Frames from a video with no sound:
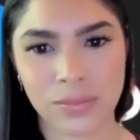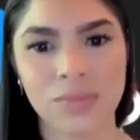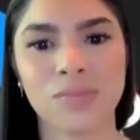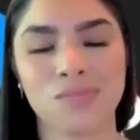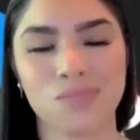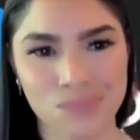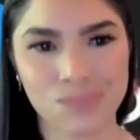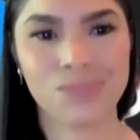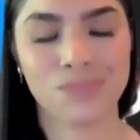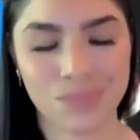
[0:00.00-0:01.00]

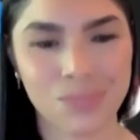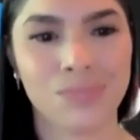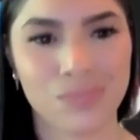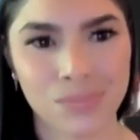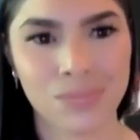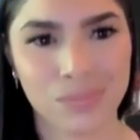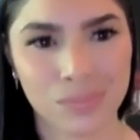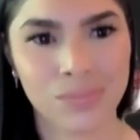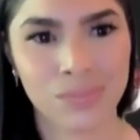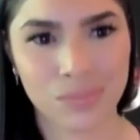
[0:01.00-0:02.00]

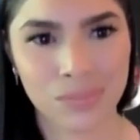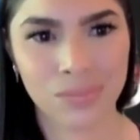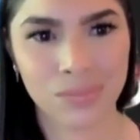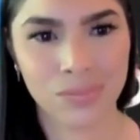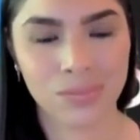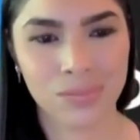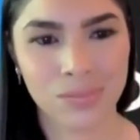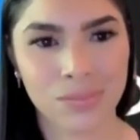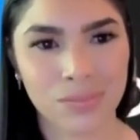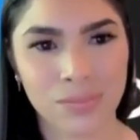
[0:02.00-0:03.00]

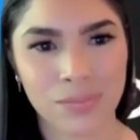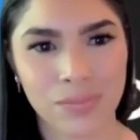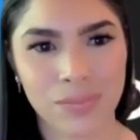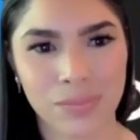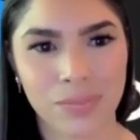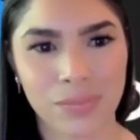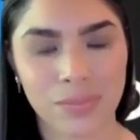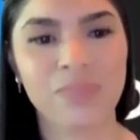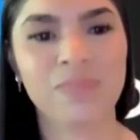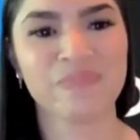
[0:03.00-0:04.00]

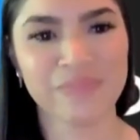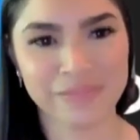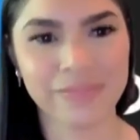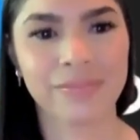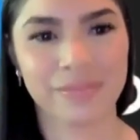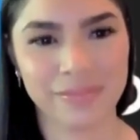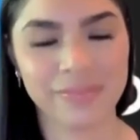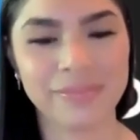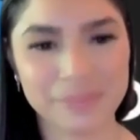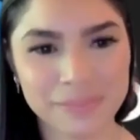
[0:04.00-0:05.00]
No words are spoken by the person on screen.